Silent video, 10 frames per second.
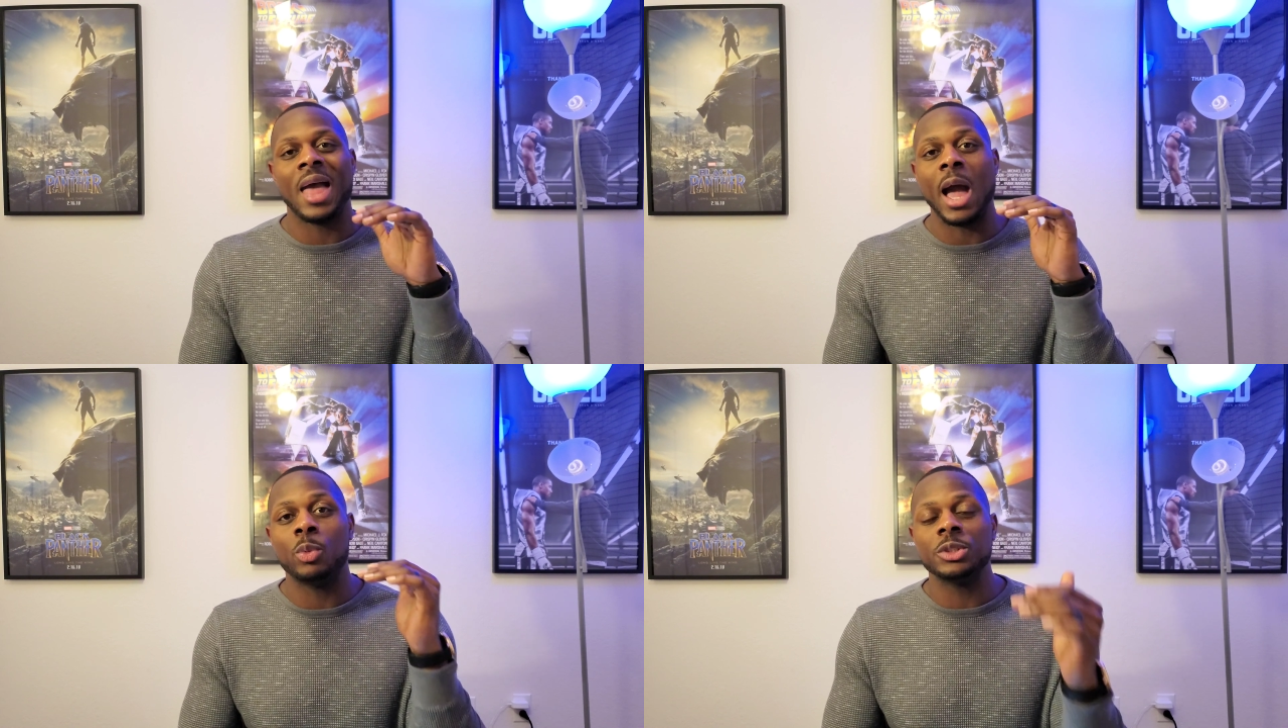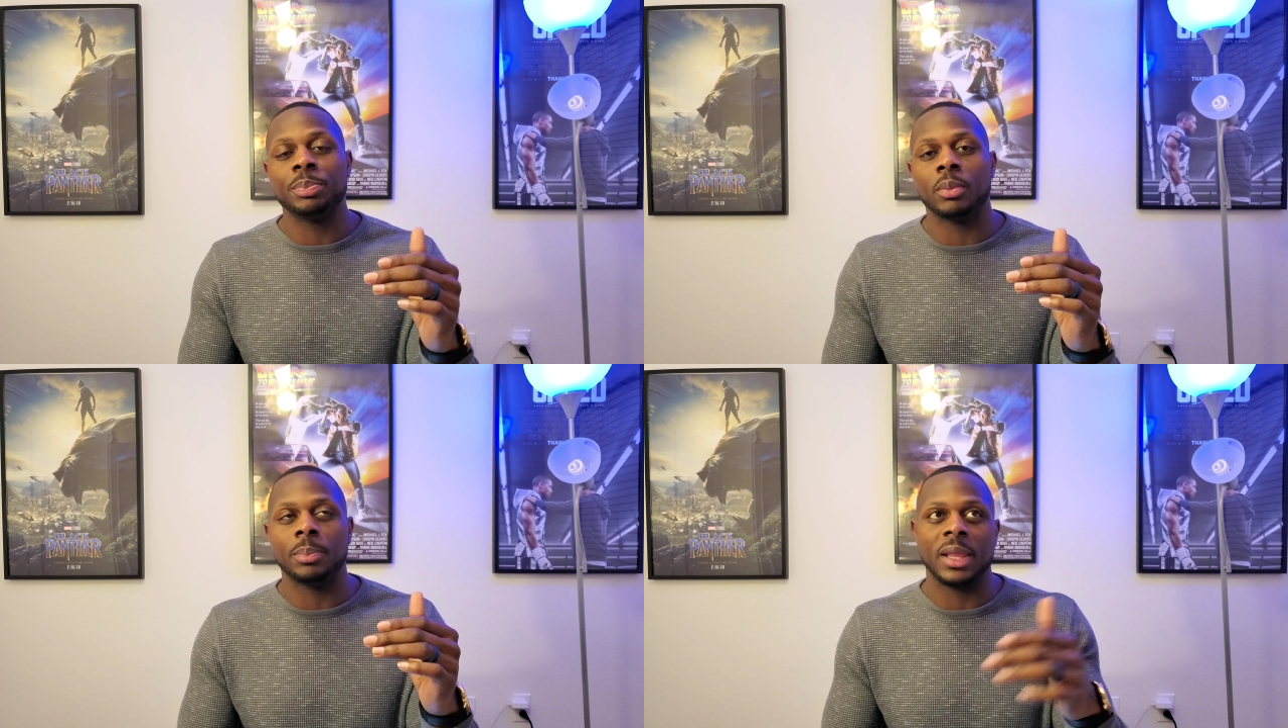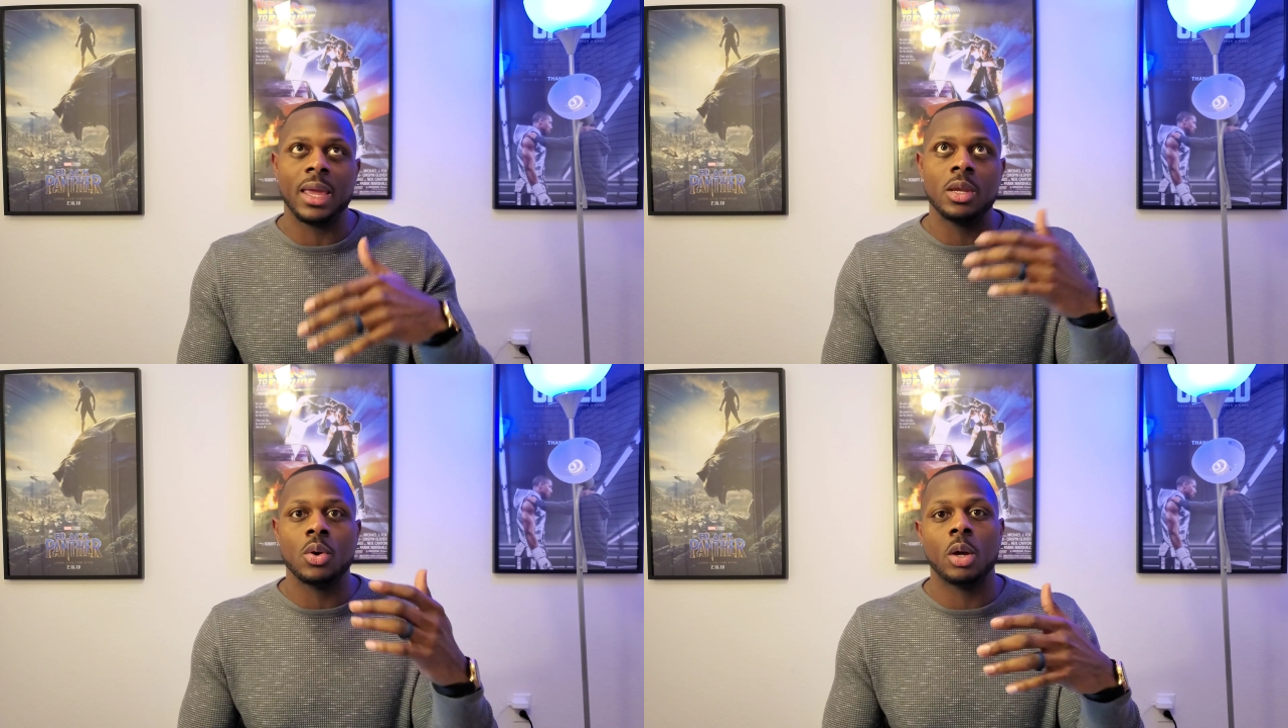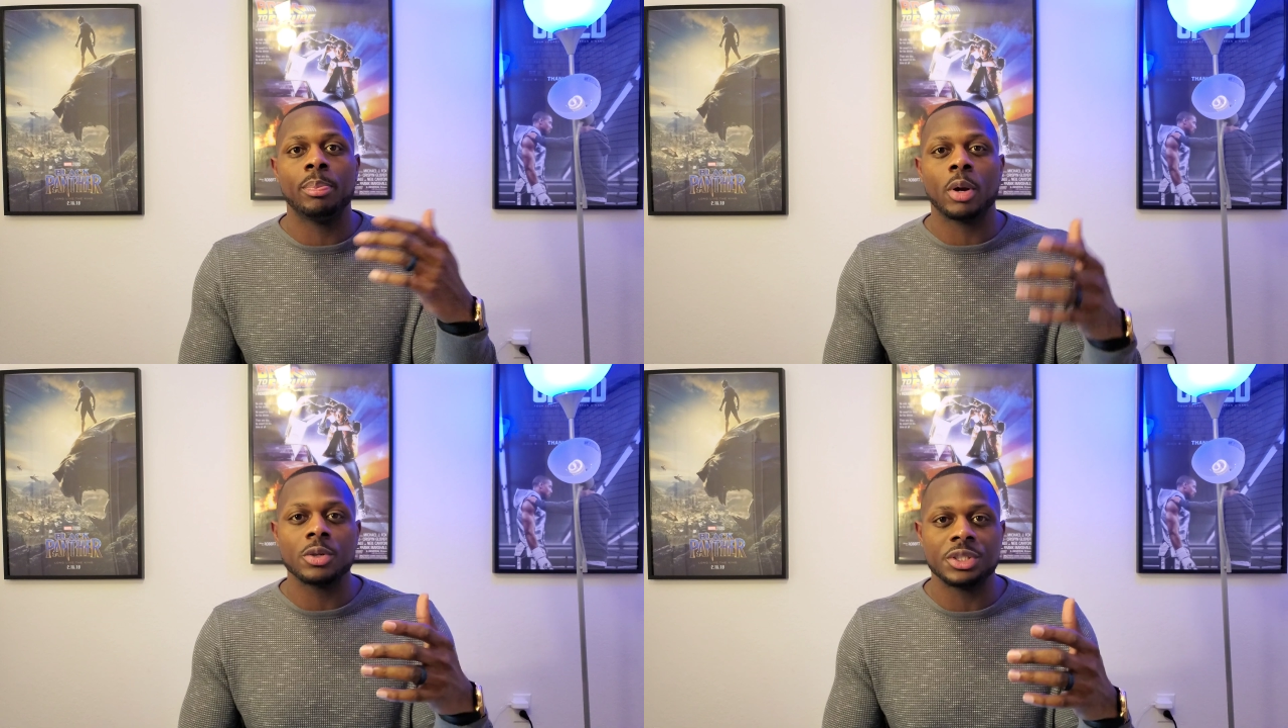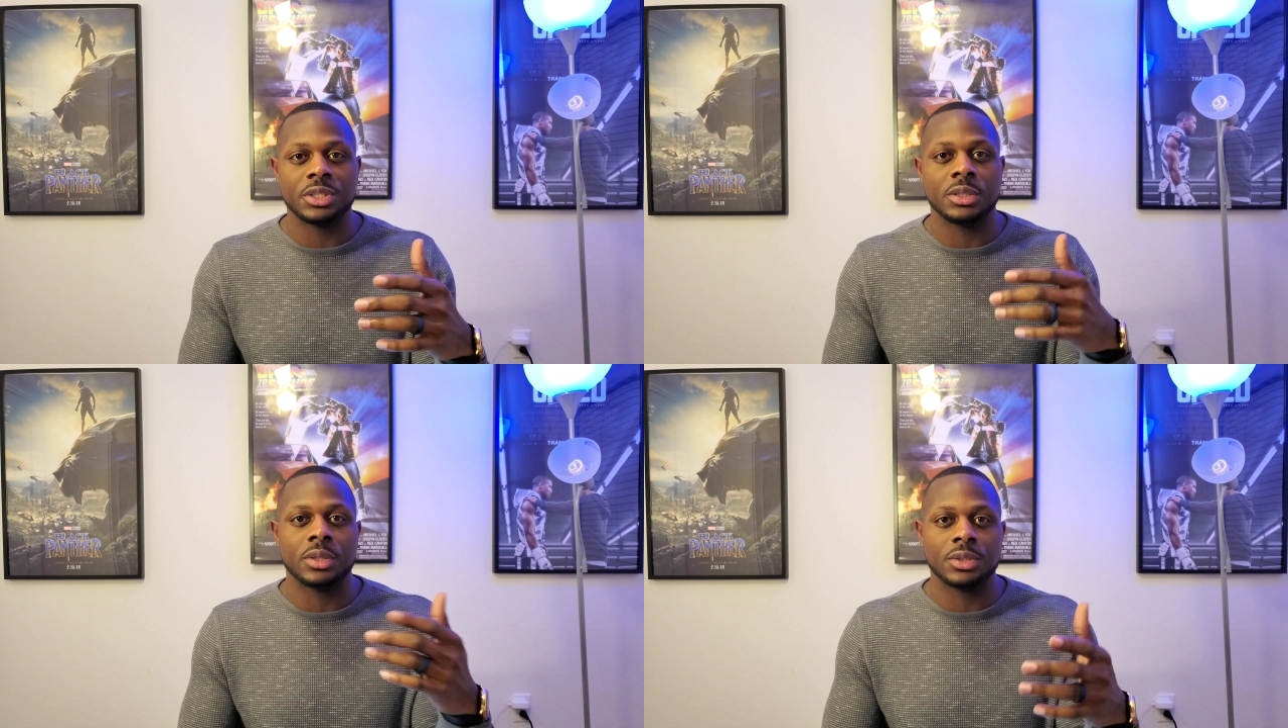I was planning on
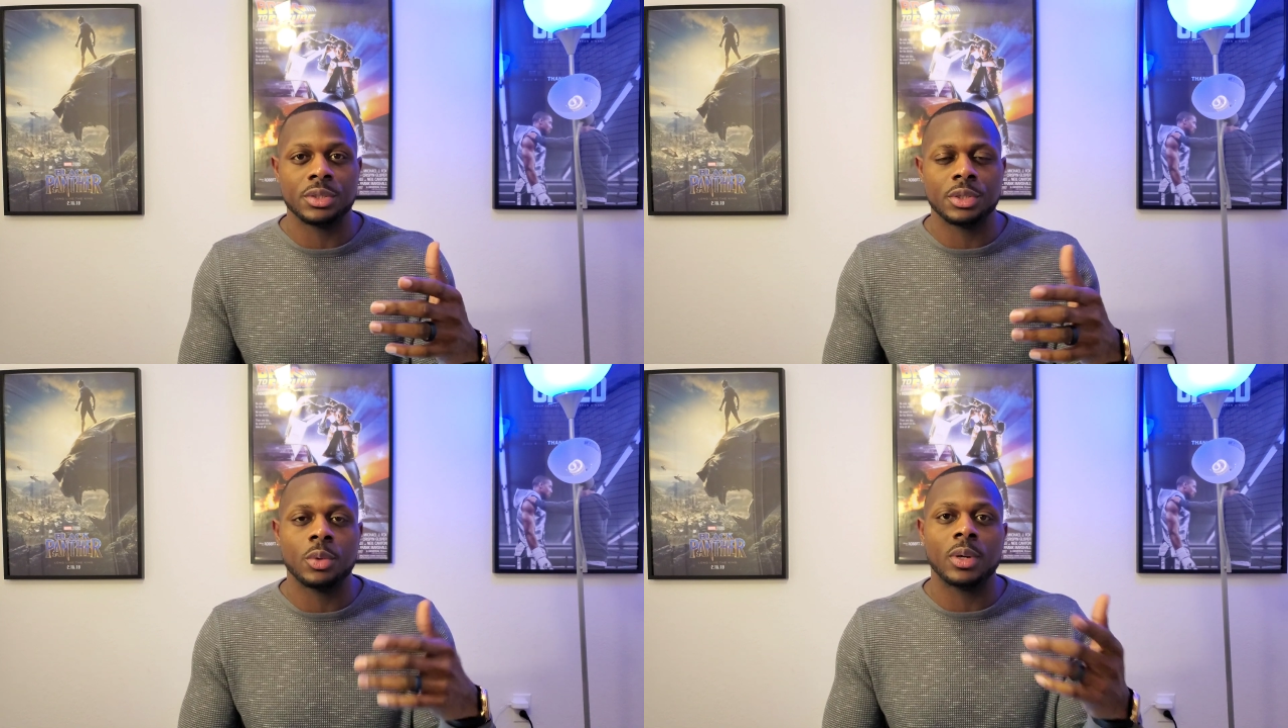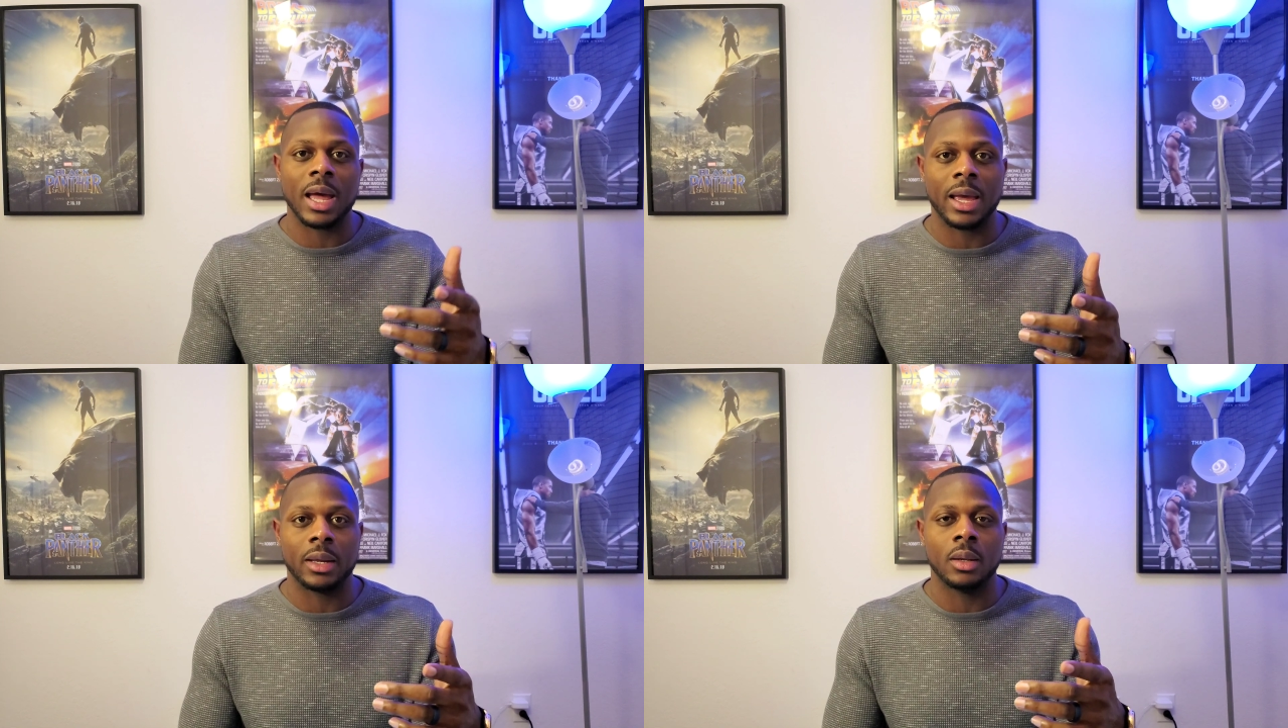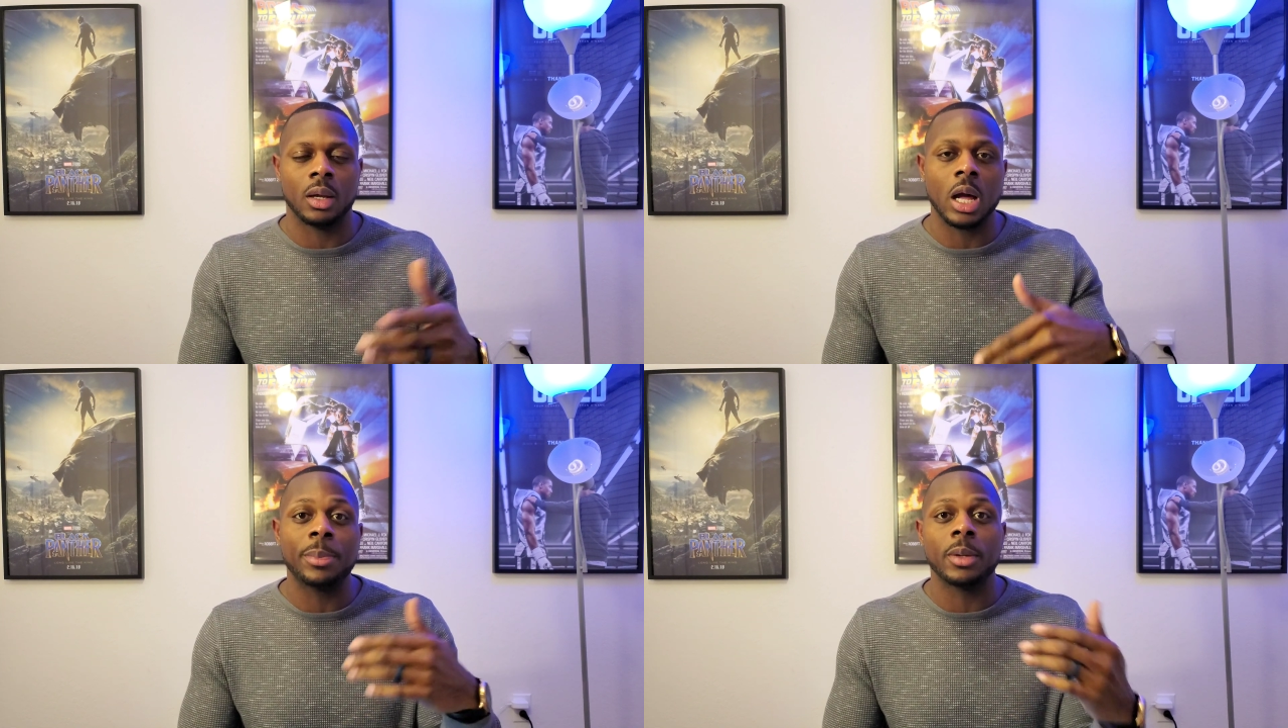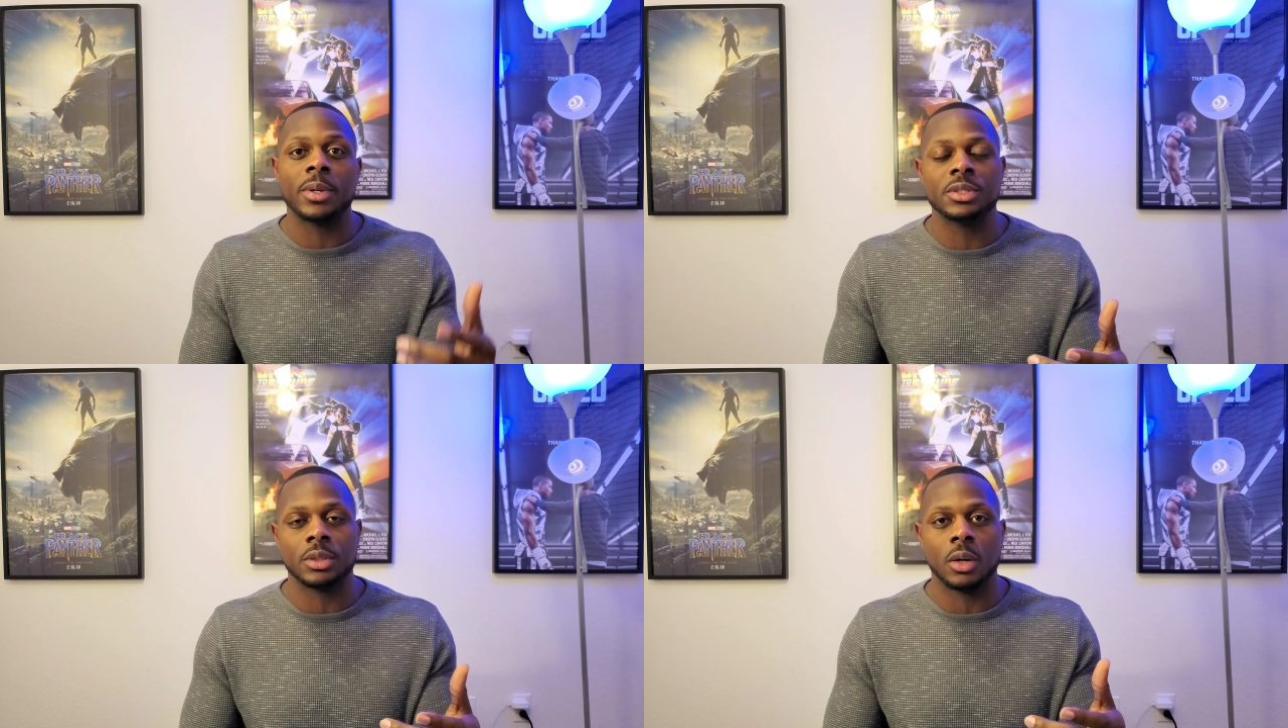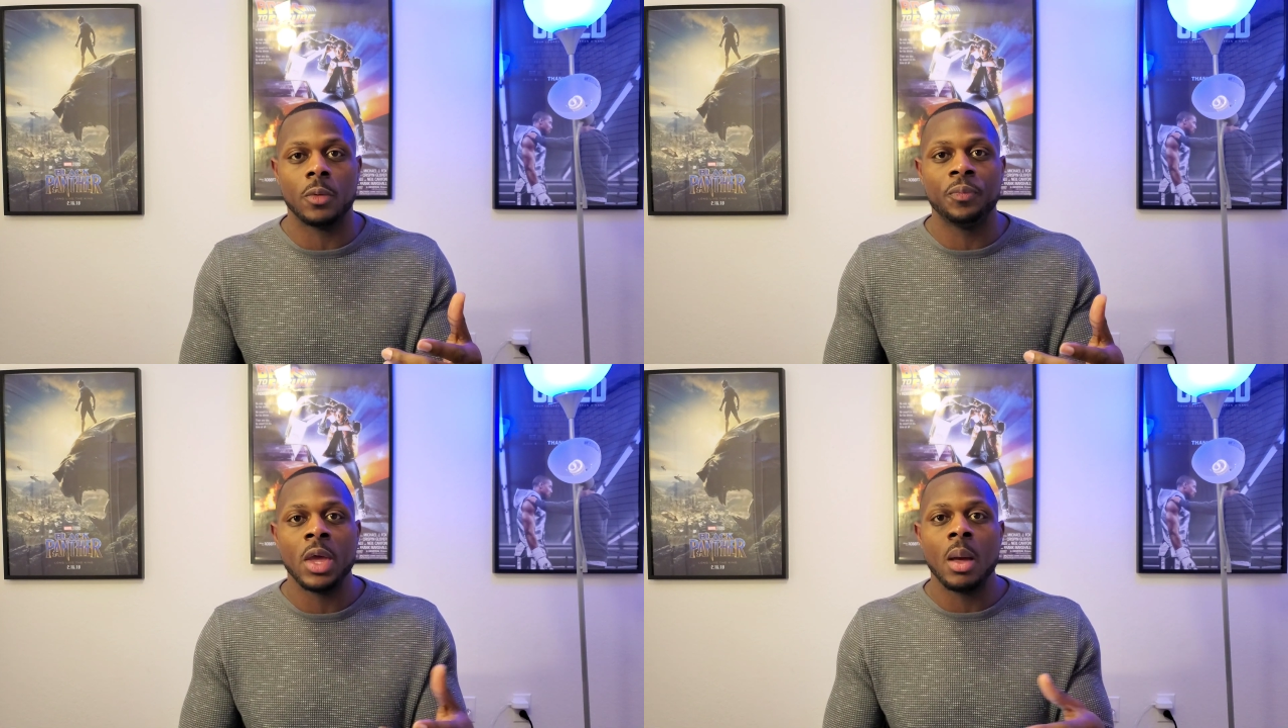purchasing the Suunto 9 a couple of months
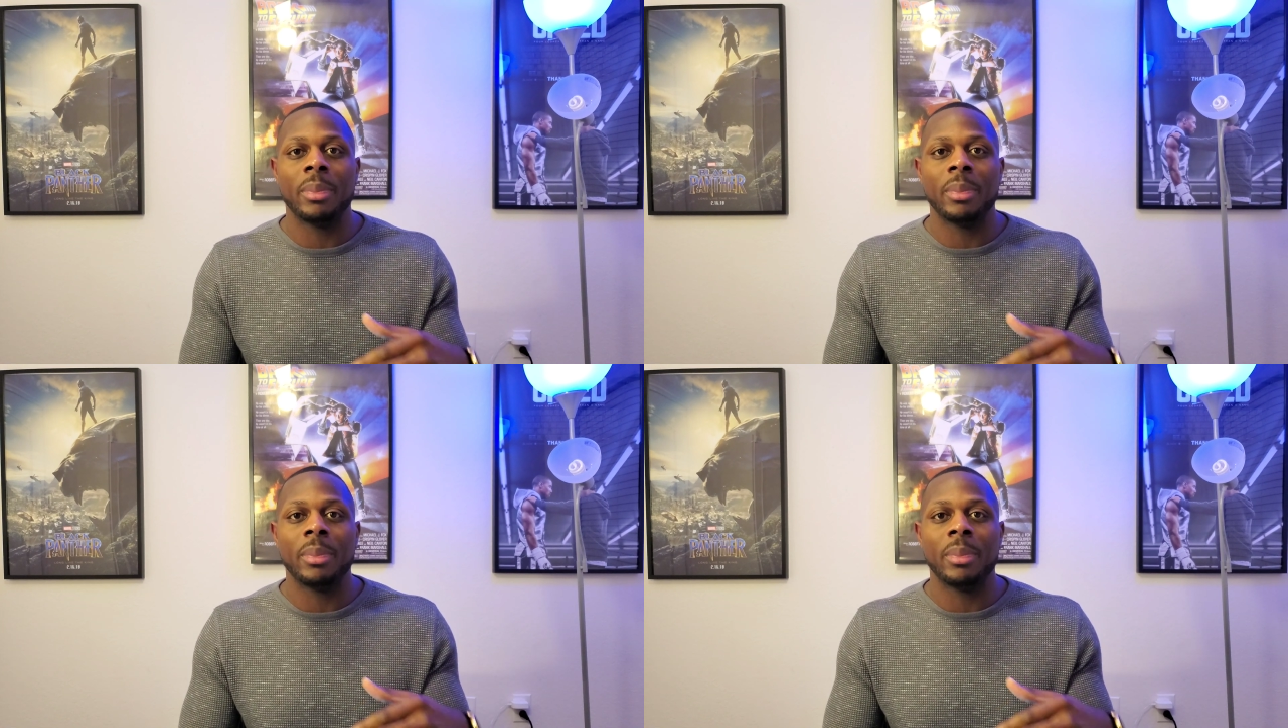ago,